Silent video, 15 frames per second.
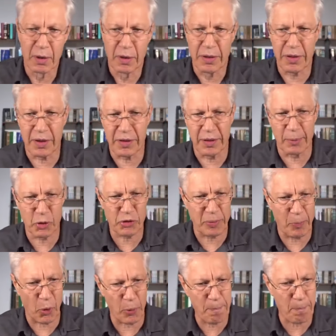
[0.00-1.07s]
the, the most
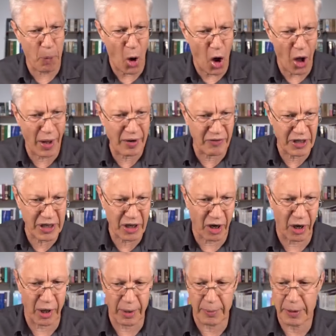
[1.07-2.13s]
important part of an
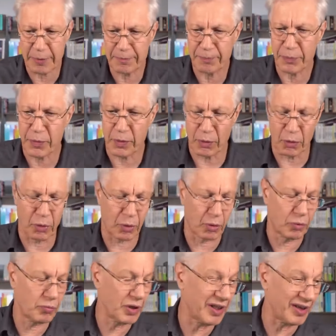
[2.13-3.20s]
economy, or, or
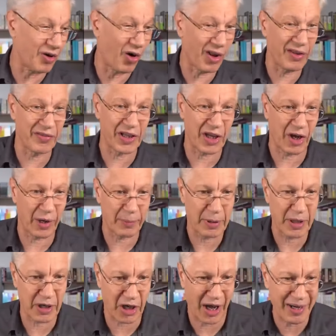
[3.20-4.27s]
really all of the economy, the
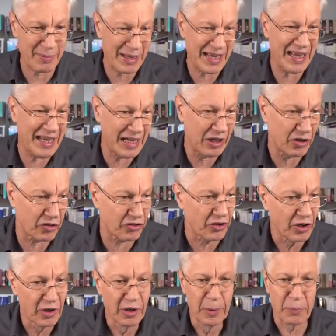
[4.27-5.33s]
economy is
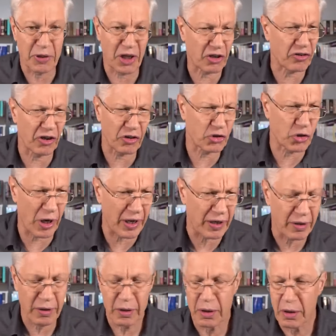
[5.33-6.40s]
production and trade.
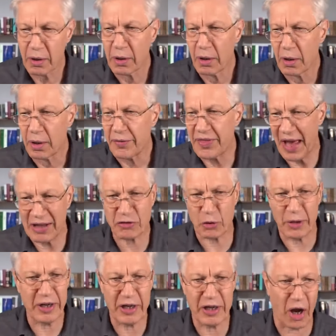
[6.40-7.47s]
That's what
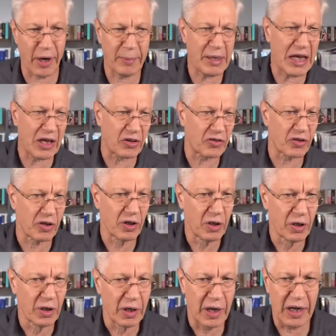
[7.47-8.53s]
an economy is.
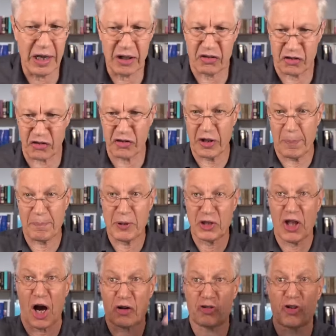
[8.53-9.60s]
It's the
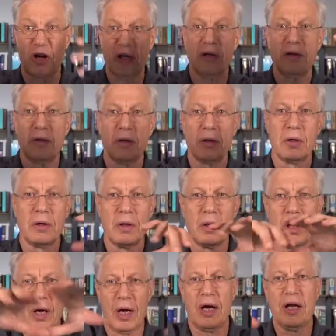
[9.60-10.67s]
production
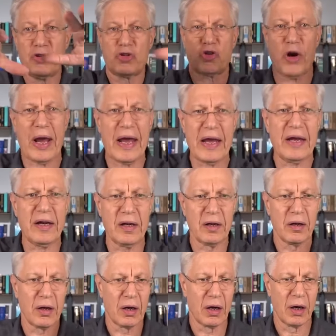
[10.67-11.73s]
and trade
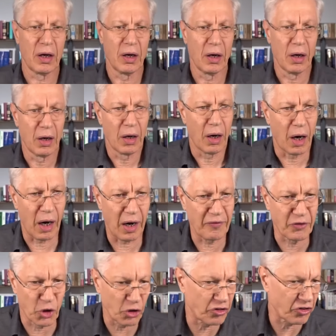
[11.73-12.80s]
of
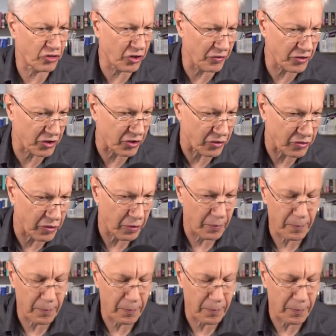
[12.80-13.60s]
goods and services.